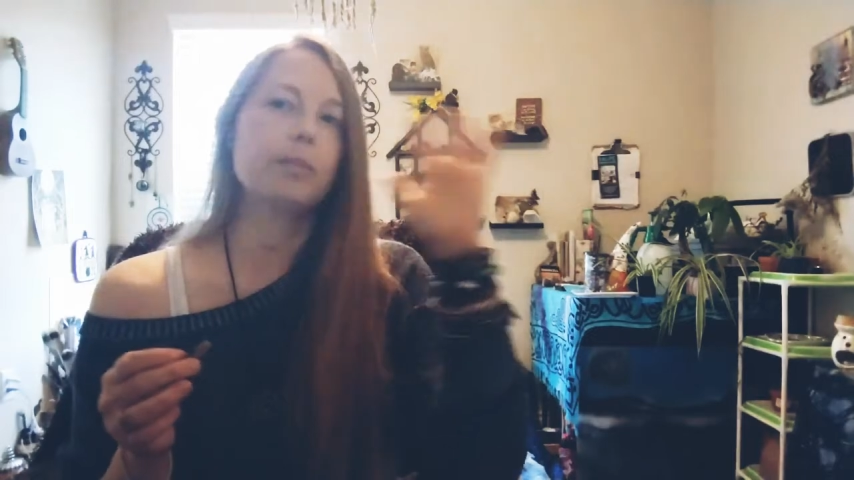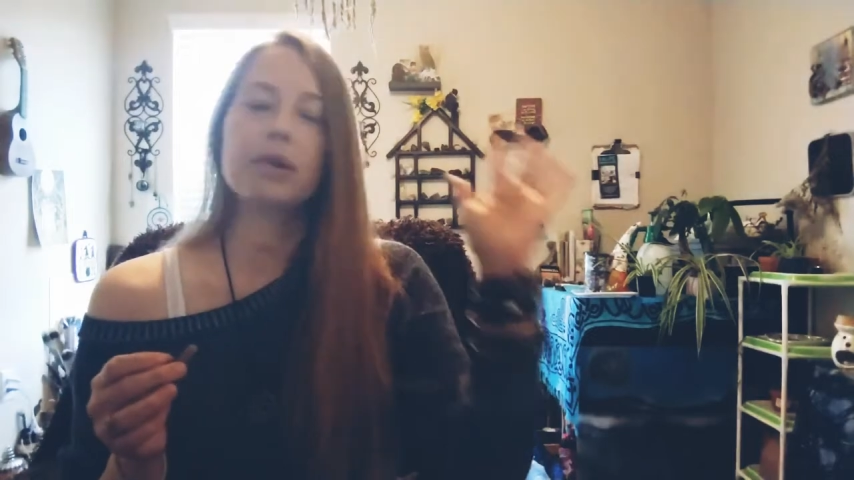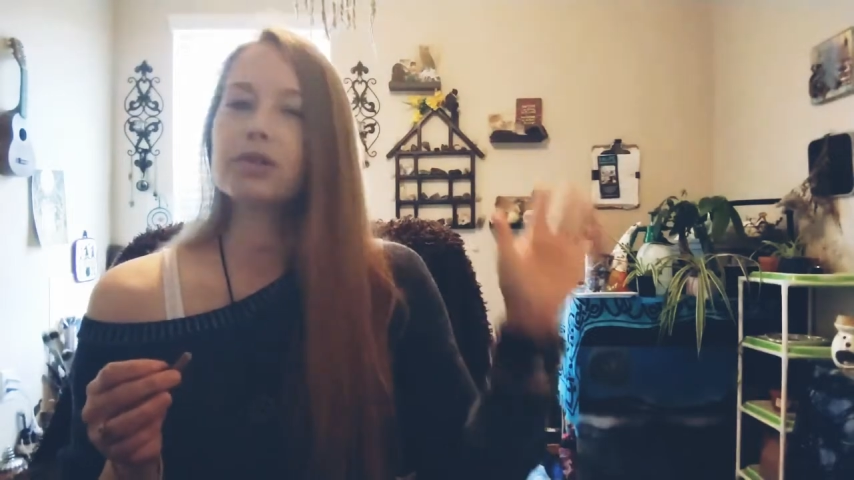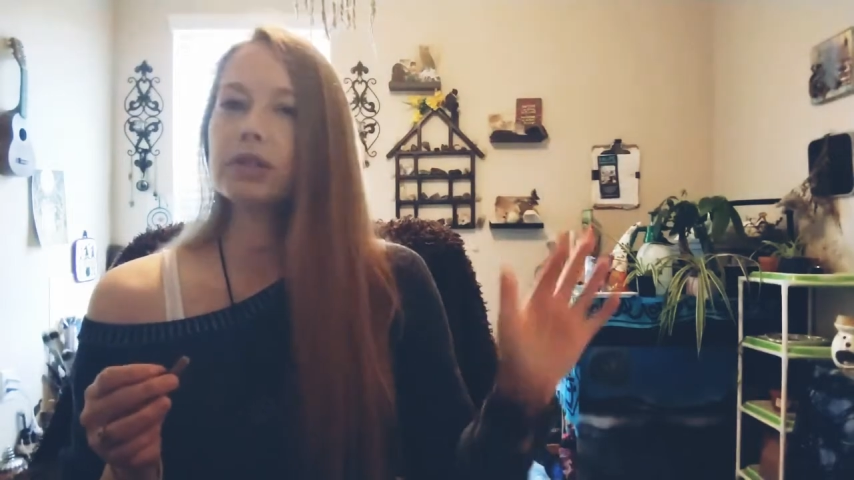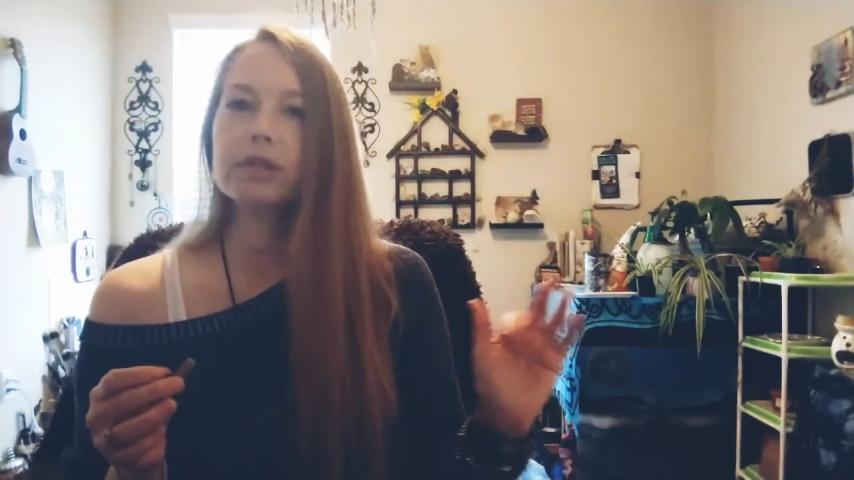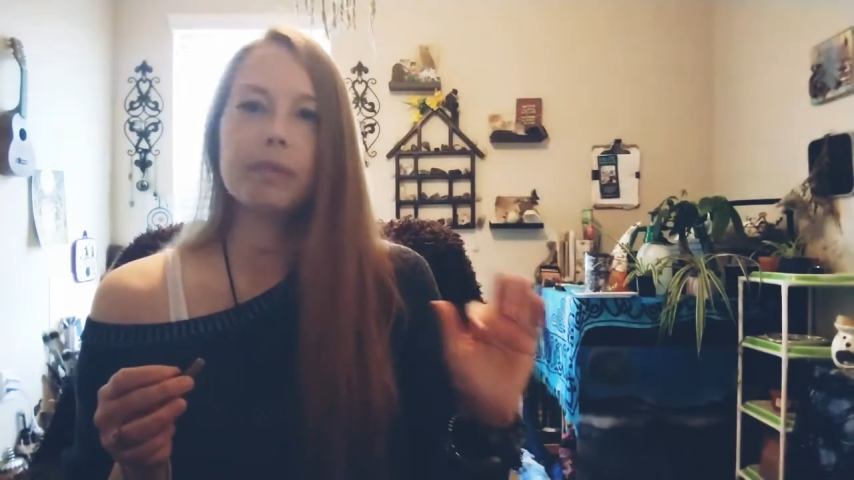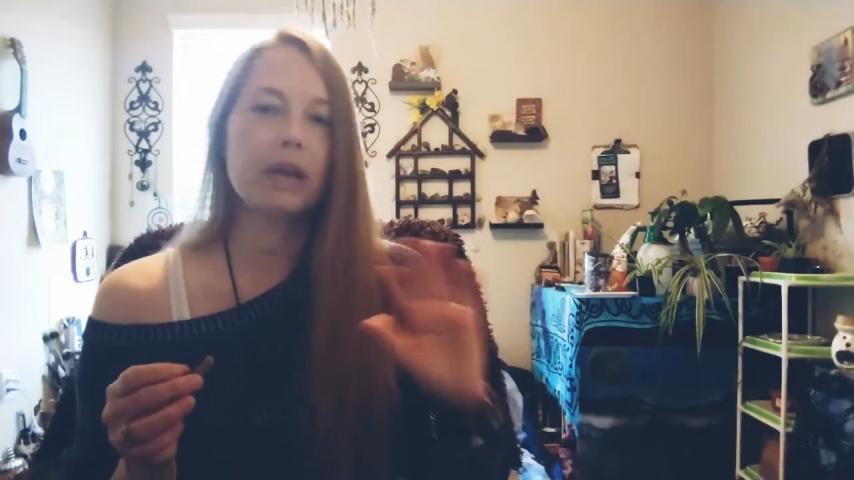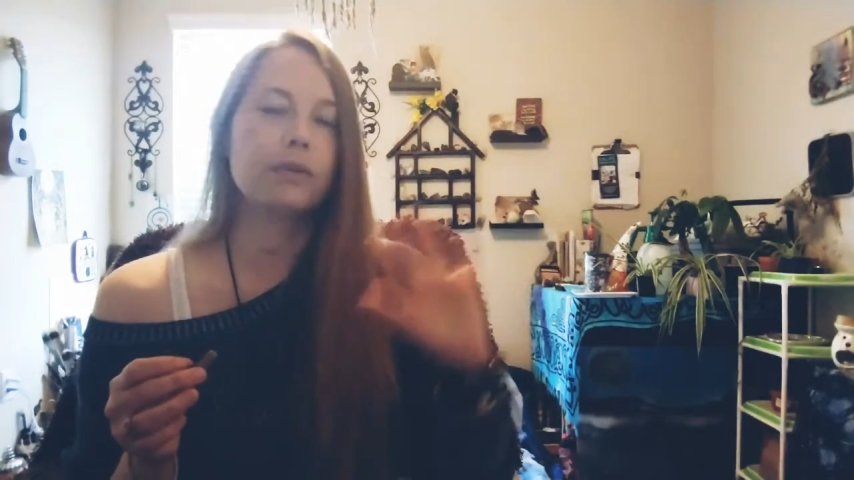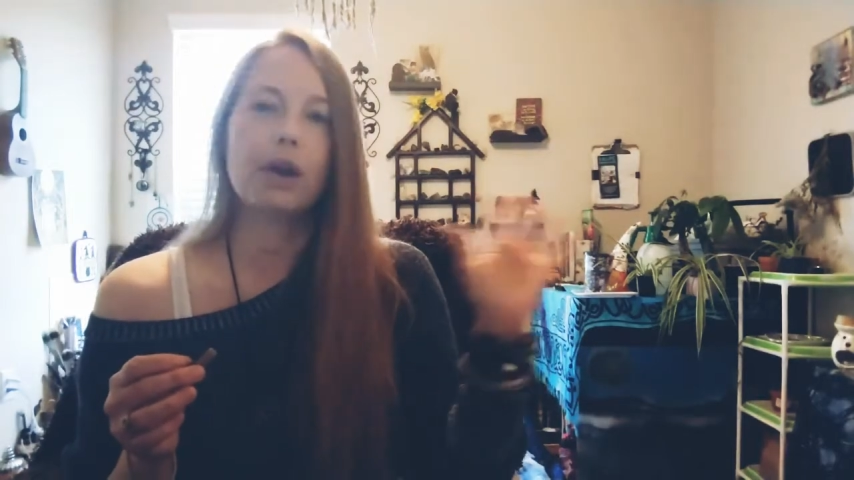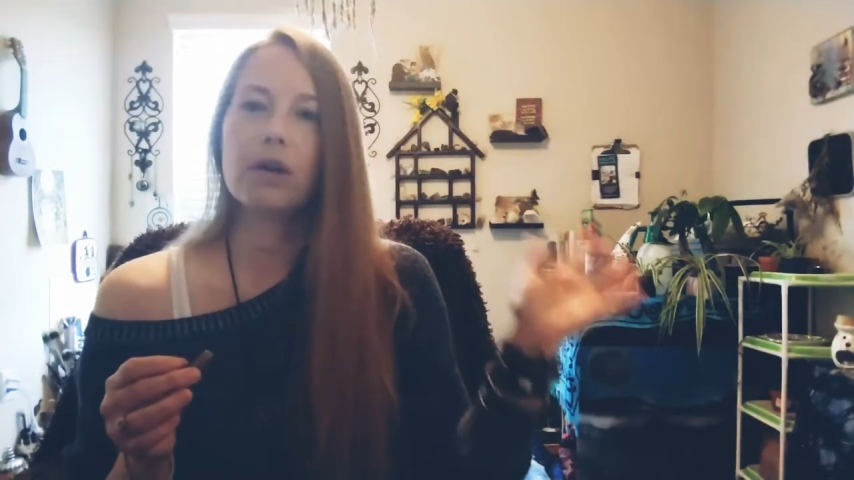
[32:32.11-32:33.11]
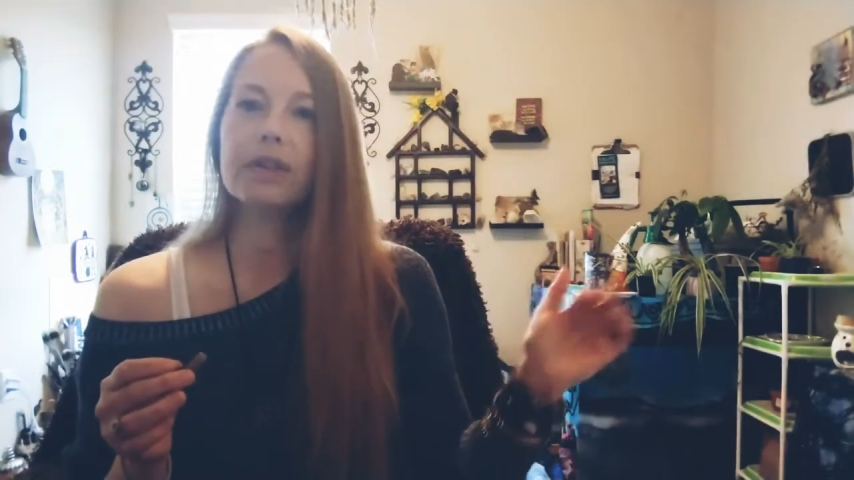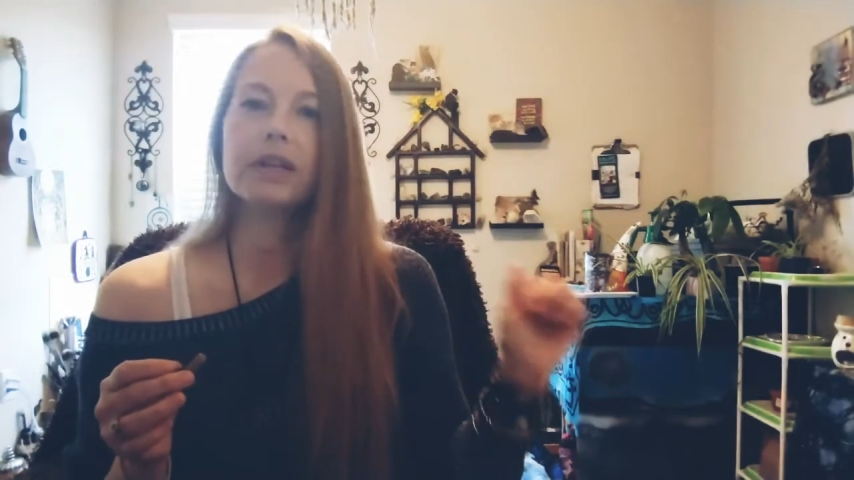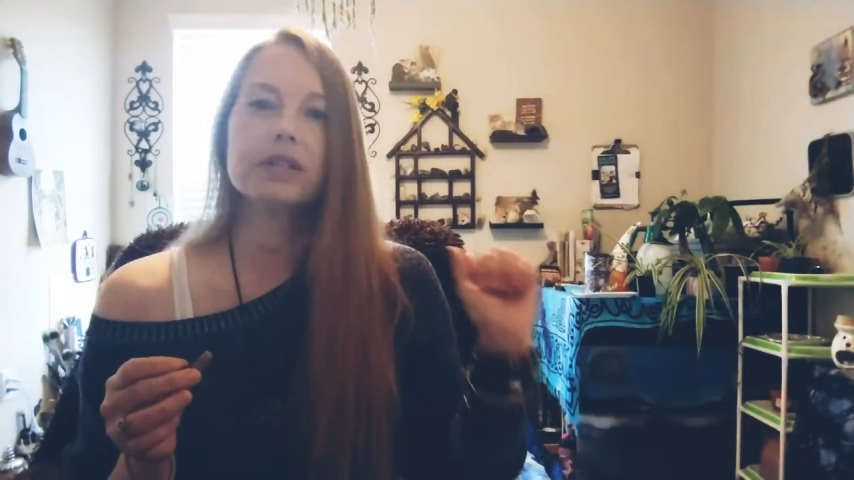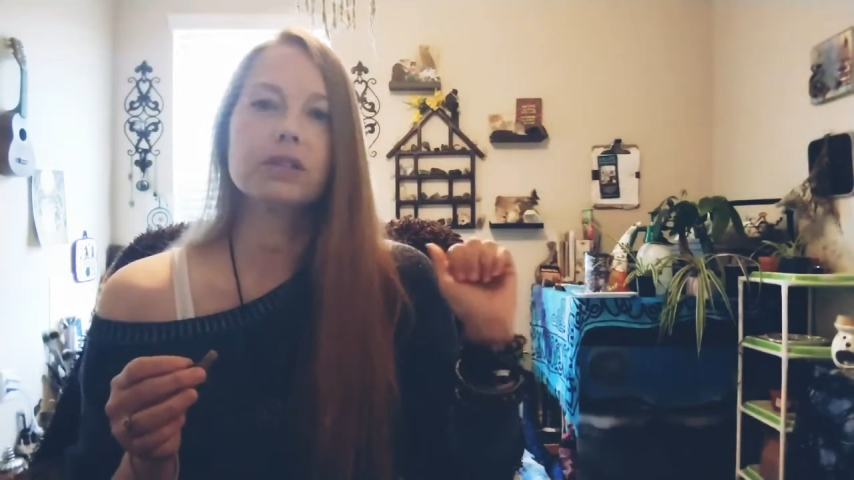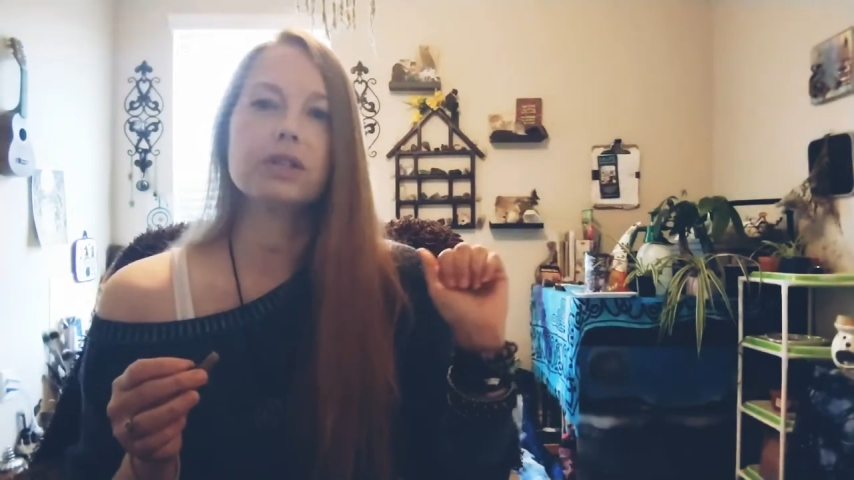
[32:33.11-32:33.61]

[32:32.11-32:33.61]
The person's bound, all this.